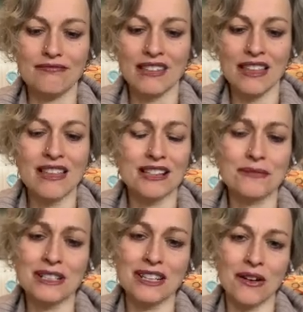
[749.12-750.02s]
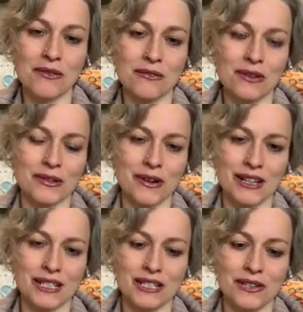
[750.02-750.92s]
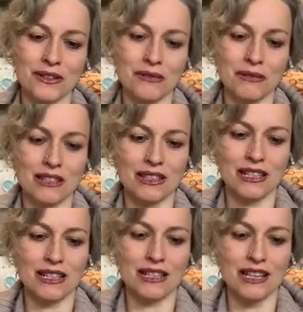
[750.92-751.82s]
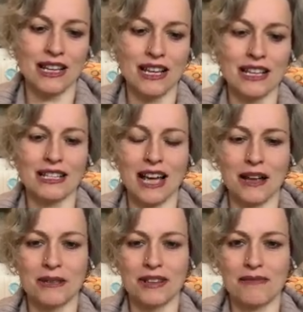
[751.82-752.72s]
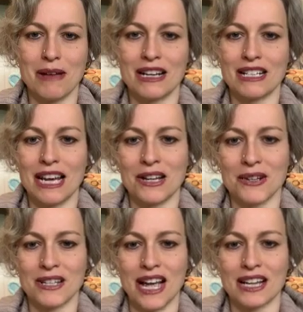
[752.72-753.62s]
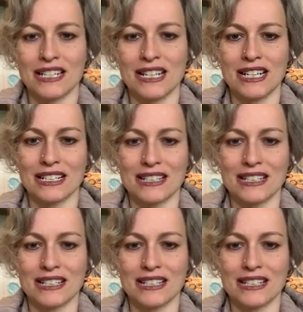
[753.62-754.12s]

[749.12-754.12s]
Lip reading: And that's really all we're trying to do with these types of meditation techniques.